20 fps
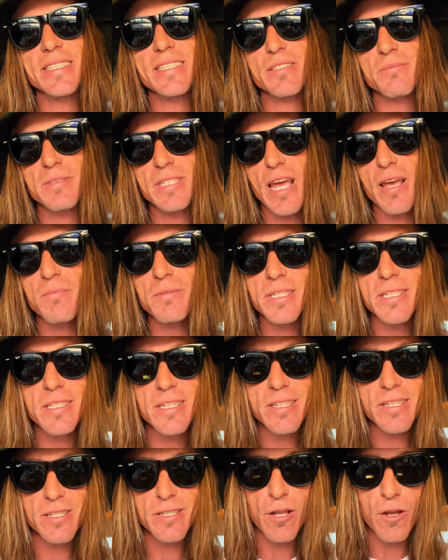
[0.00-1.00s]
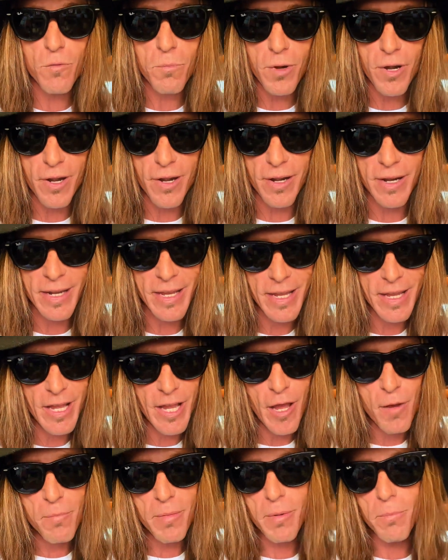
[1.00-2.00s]
Sometimes it's a slow burn.
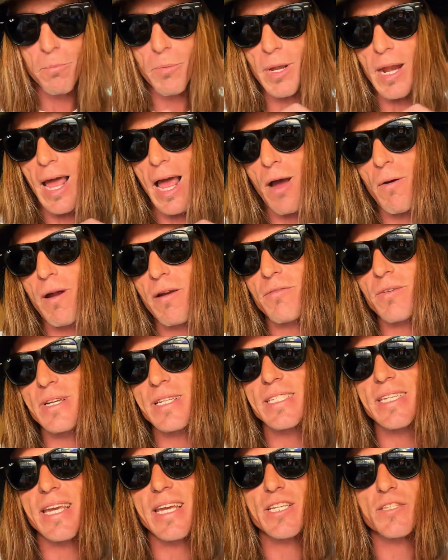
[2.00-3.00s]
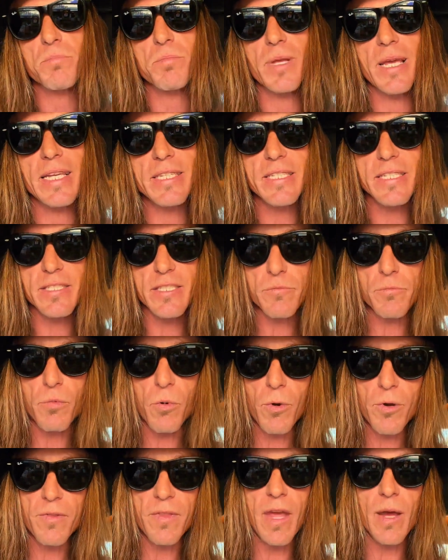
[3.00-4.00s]
But however it takes place, it's
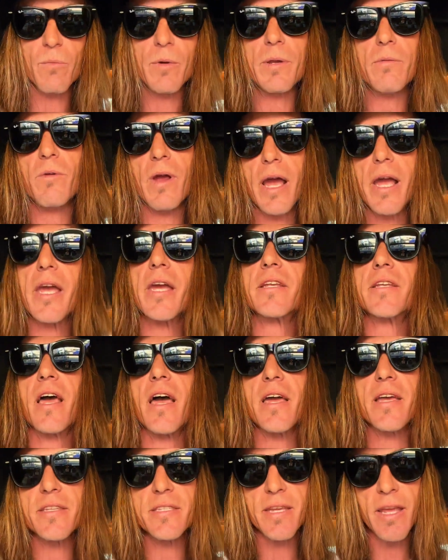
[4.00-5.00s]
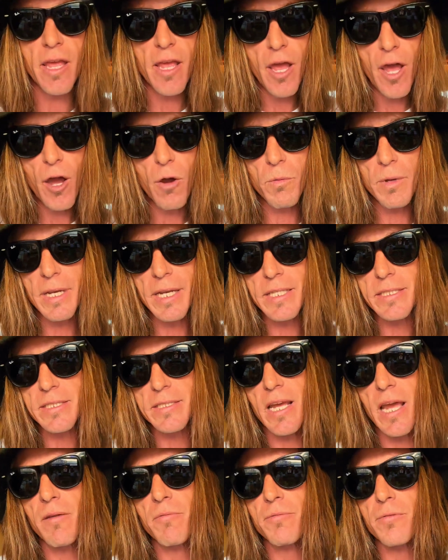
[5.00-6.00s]
important that we recognize when it's
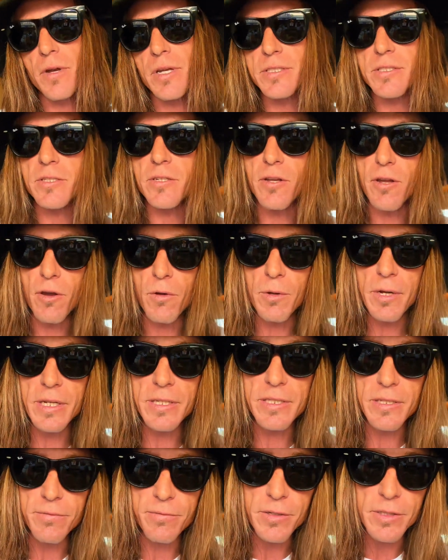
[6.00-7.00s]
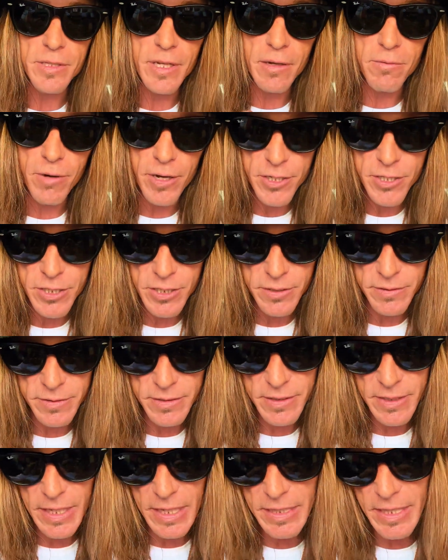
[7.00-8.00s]
time for us to go in a different
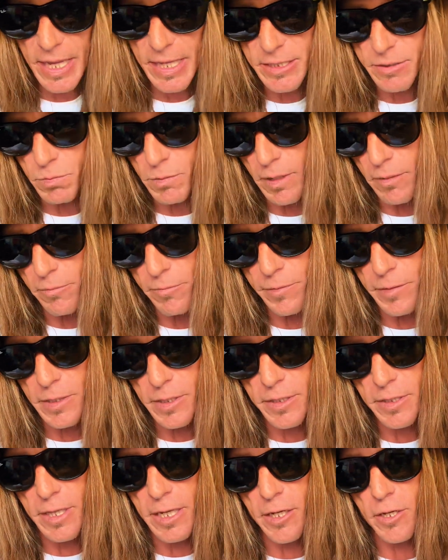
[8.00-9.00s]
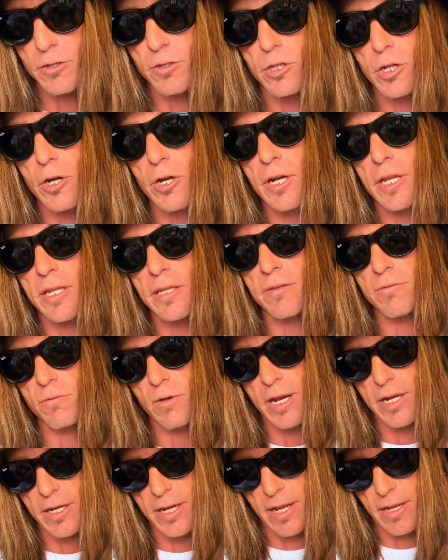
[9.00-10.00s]
direction. And that's what I'm feeling that you're learning
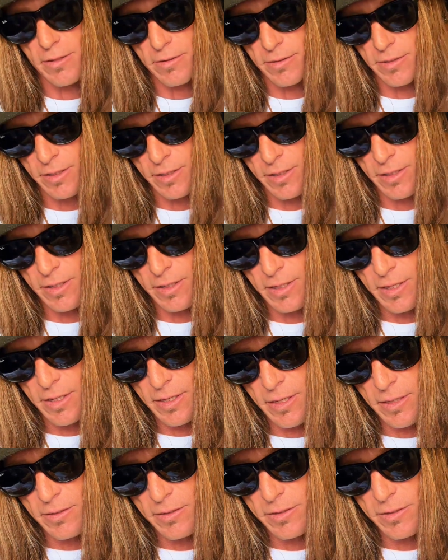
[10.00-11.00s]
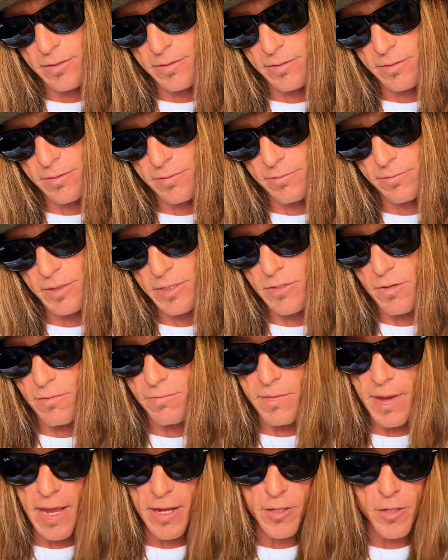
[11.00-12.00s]
right now. These are
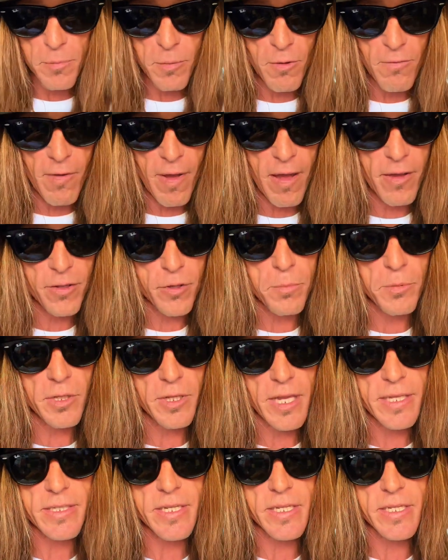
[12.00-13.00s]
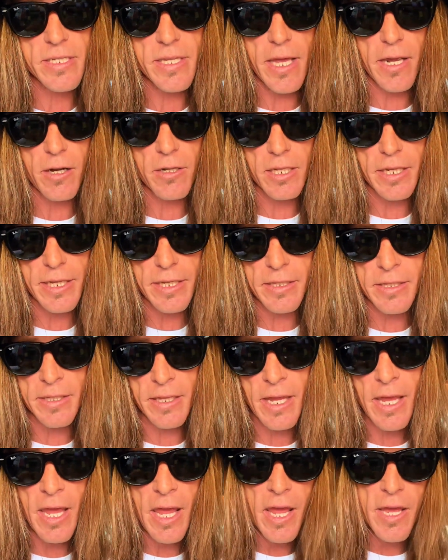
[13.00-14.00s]
valuable, valuable lessons that are leading
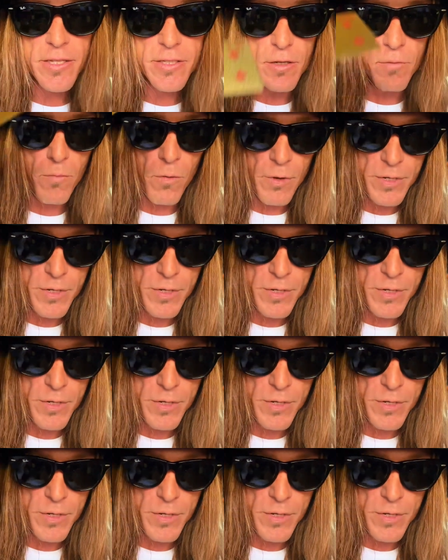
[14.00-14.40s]
to more